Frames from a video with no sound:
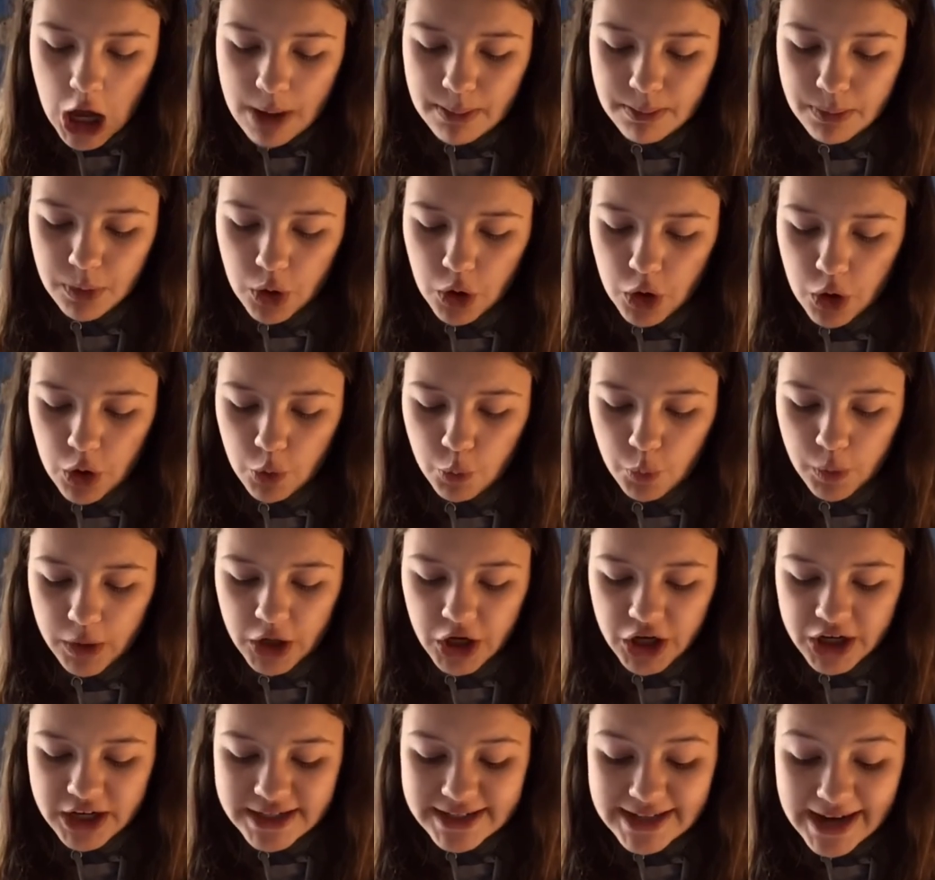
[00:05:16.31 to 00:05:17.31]
But we're
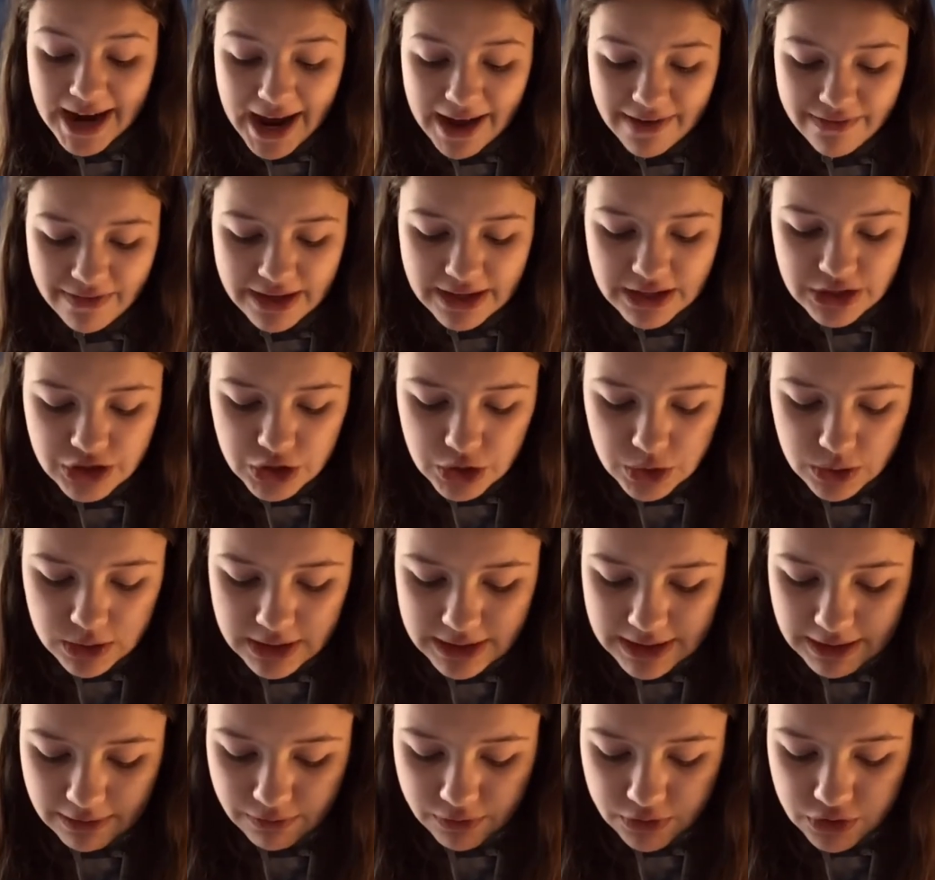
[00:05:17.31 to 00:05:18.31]
going to dive into the
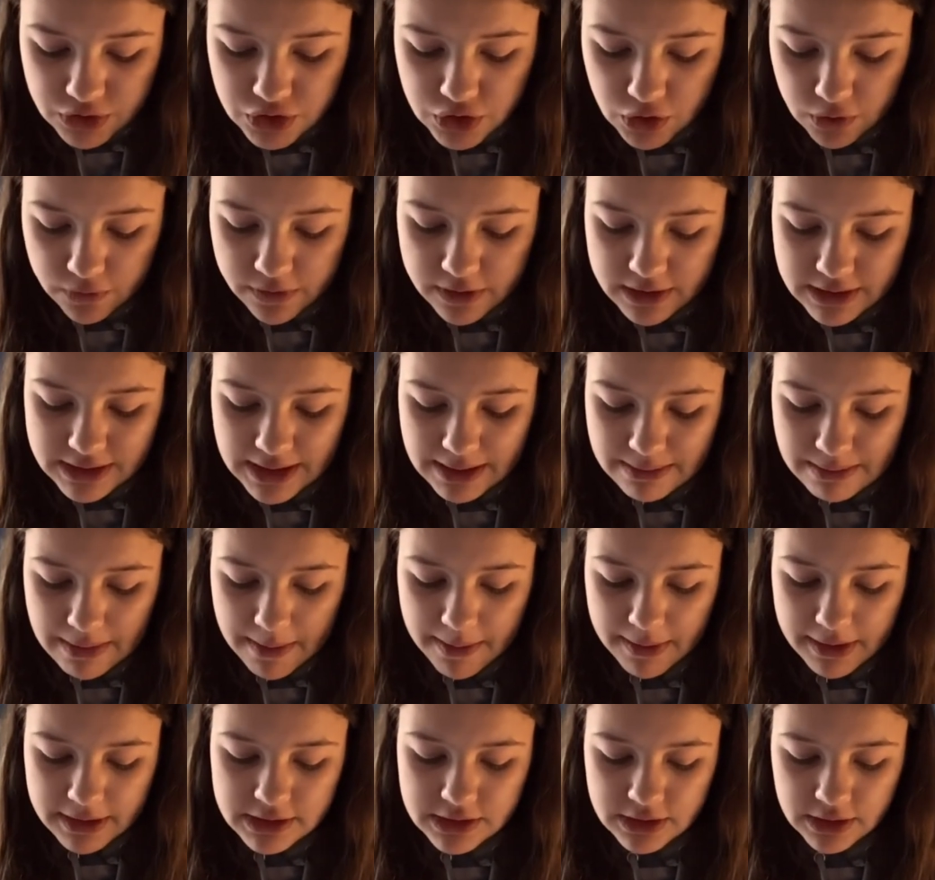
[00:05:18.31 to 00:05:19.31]
different stuff that's in my
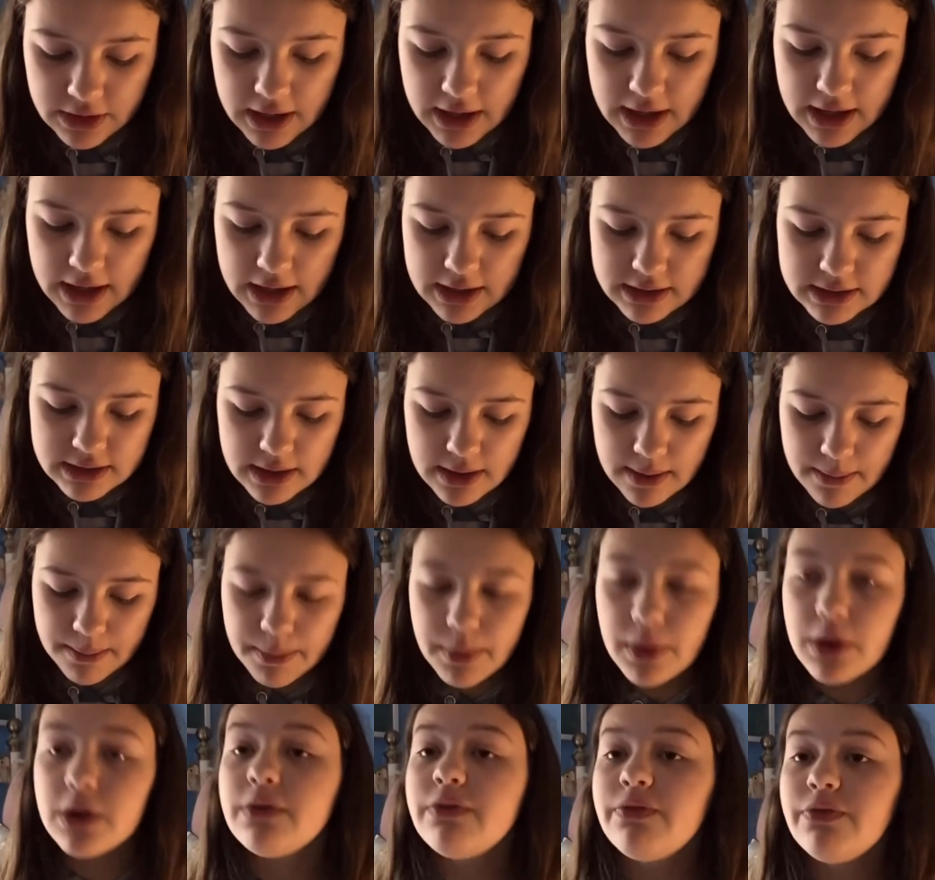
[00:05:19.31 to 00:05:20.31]
pencil case.
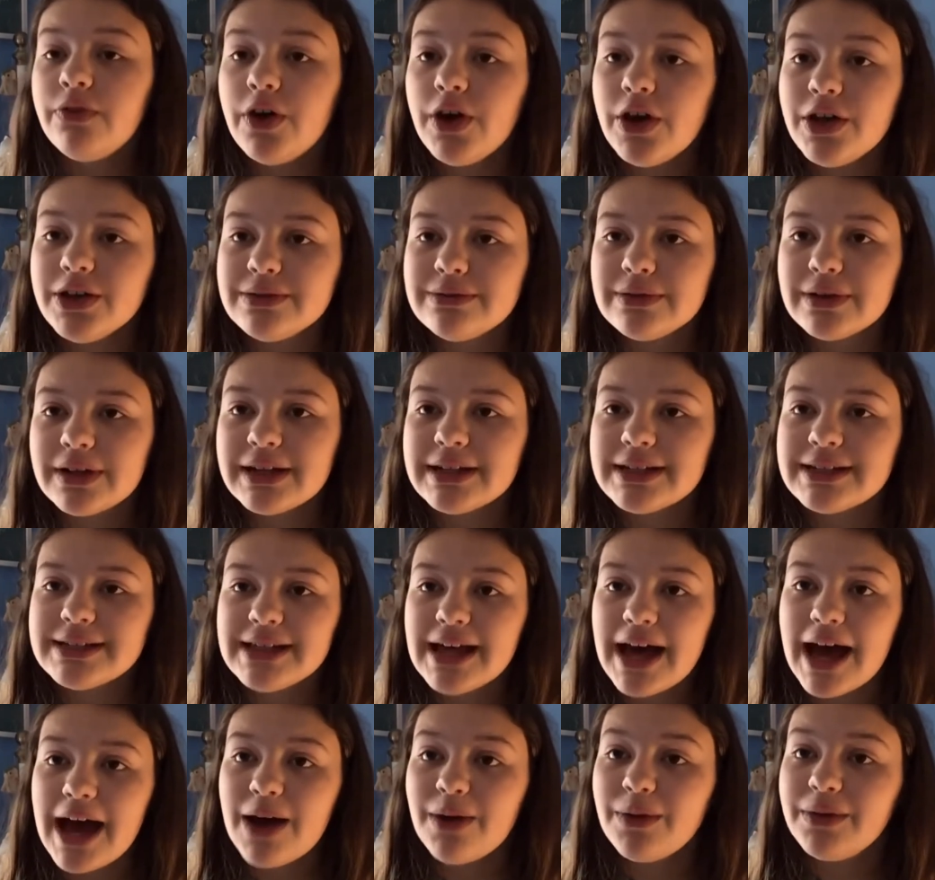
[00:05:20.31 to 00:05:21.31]
But first, we're going to
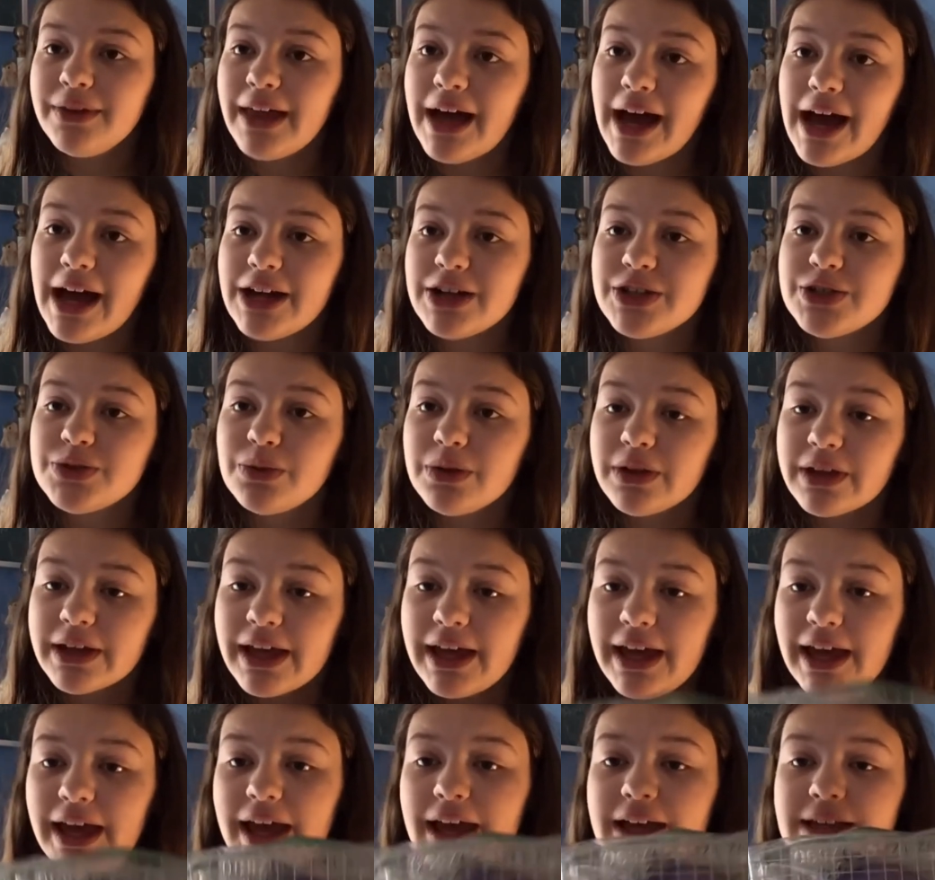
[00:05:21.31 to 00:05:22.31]
start with the actual
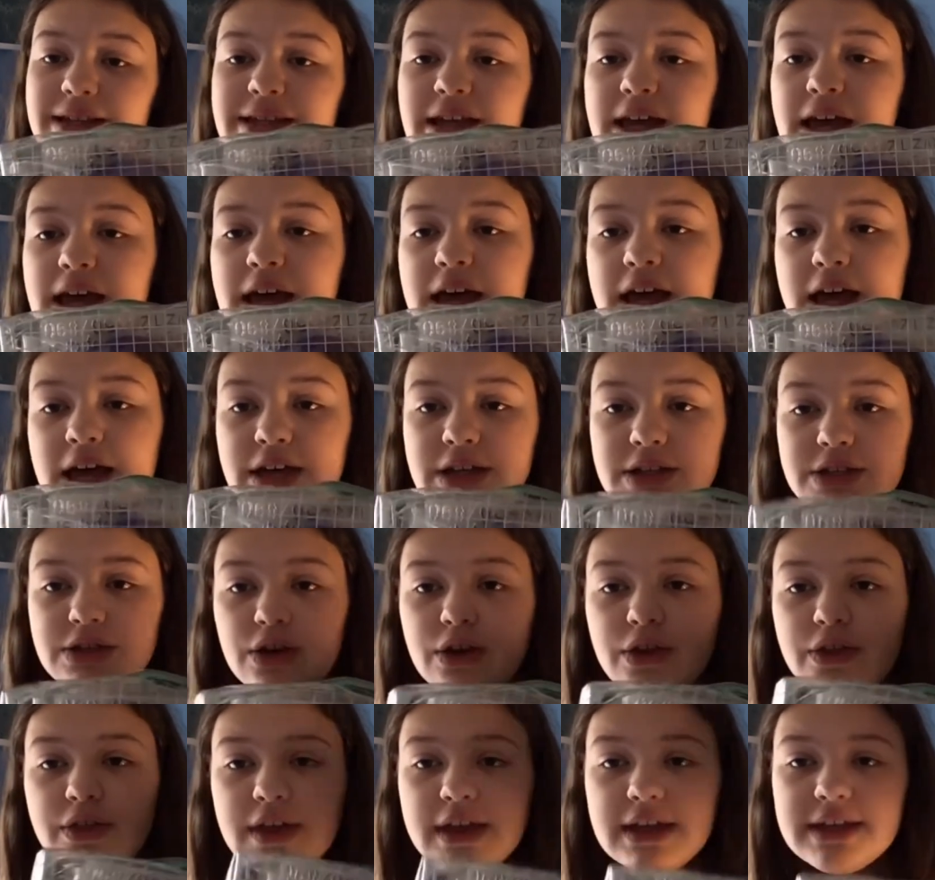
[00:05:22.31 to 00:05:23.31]
case.
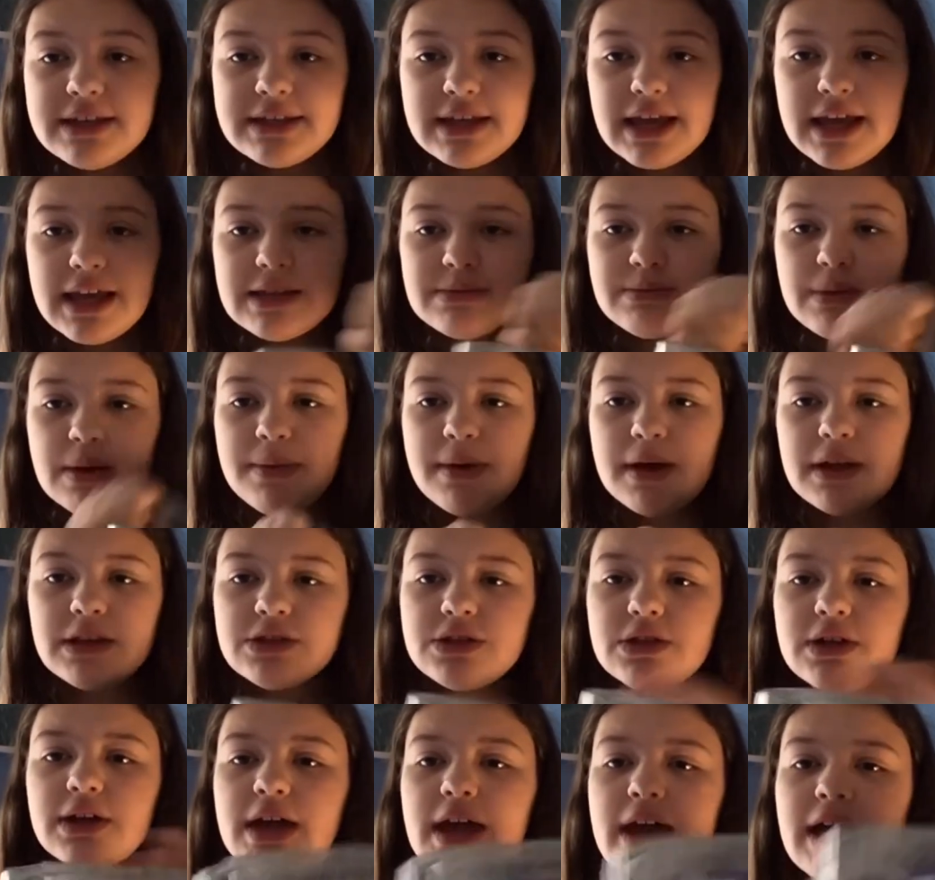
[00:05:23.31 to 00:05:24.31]
So this is my
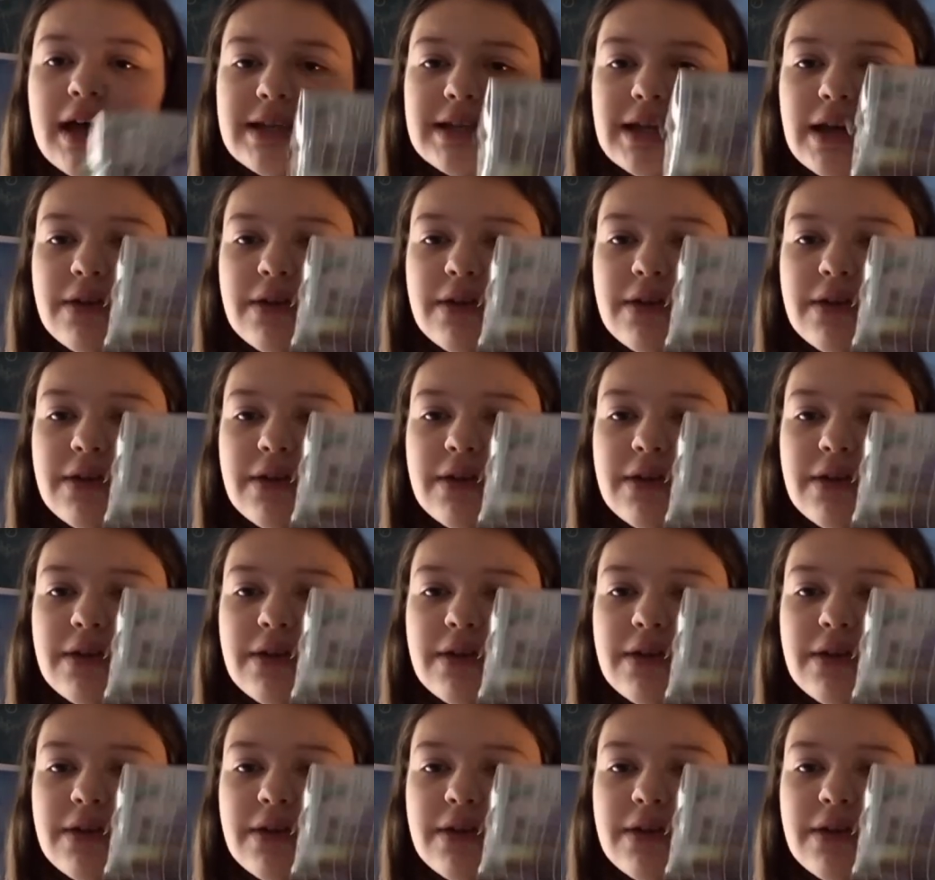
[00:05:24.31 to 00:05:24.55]
pencil case.